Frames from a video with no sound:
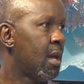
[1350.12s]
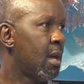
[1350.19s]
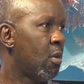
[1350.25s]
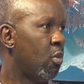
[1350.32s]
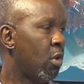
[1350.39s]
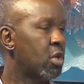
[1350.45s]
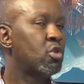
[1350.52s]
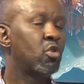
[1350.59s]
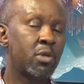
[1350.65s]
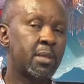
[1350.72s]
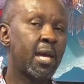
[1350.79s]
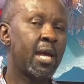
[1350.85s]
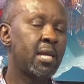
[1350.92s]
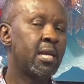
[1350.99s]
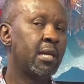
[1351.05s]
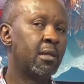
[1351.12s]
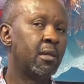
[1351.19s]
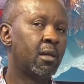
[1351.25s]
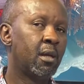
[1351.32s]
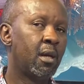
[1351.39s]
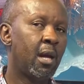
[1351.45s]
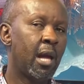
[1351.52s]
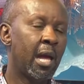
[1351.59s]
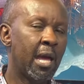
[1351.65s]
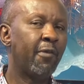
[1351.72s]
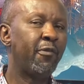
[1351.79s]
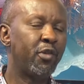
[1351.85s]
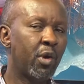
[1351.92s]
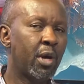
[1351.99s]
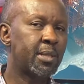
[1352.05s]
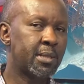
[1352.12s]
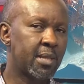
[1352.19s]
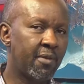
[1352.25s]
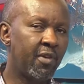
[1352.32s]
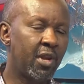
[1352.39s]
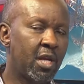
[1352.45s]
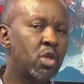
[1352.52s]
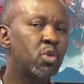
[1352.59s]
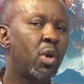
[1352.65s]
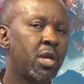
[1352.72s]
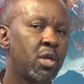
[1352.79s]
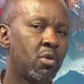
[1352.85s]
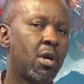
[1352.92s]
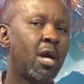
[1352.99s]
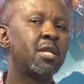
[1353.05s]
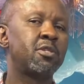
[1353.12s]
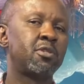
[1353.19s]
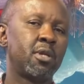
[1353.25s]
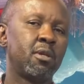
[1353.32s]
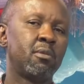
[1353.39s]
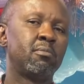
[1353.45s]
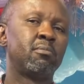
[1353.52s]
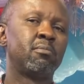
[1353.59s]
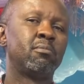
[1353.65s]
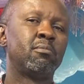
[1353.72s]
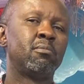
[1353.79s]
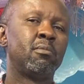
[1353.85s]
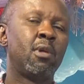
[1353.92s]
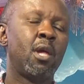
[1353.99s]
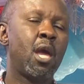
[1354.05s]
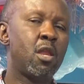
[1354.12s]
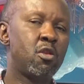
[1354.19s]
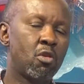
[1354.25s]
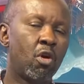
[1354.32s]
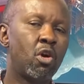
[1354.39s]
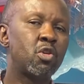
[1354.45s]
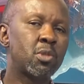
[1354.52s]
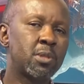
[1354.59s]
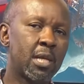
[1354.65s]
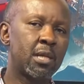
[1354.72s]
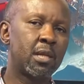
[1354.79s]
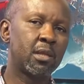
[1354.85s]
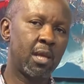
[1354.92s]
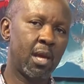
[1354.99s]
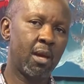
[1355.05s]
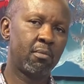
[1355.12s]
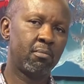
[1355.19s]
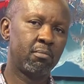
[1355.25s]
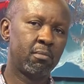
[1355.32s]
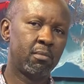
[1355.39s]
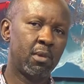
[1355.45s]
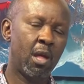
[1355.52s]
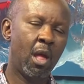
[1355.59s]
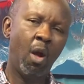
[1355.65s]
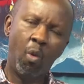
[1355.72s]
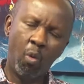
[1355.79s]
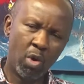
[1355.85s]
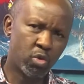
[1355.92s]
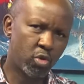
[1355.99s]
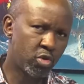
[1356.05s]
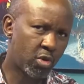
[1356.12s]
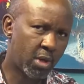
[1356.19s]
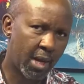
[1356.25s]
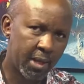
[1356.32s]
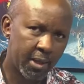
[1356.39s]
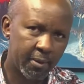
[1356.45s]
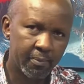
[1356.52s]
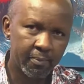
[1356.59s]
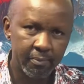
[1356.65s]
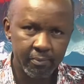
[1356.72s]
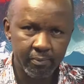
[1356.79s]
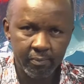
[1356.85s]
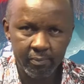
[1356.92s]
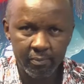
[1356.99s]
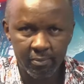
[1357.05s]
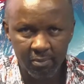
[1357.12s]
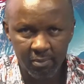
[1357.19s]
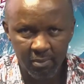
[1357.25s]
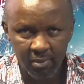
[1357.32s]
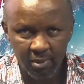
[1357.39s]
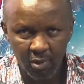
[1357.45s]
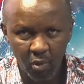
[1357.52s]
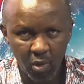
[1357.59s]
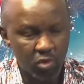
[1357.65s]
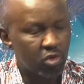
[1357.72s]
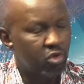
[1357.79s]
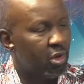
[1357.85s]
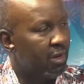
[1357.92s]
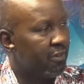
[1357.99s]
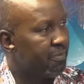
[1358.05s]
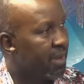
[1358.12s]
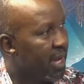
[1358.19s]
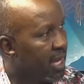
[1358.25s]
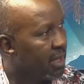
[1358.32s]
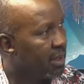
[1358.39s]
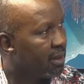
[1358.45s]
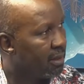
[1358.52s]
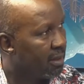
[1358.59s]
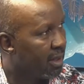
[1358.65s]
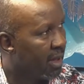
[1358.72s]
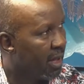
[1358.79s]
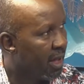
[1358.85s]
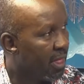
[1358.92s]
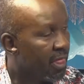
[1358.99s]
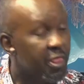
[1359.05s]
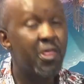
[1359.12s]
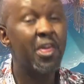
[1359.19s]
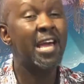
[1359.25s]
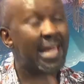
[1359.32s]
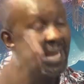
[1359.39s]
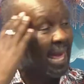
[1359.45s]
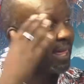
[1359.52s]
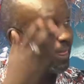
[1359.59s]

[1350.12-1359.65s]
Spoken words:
What don't I need? If you are traveling to a new country and you're going to settle there, what would you carry? What would you leave behind? Think like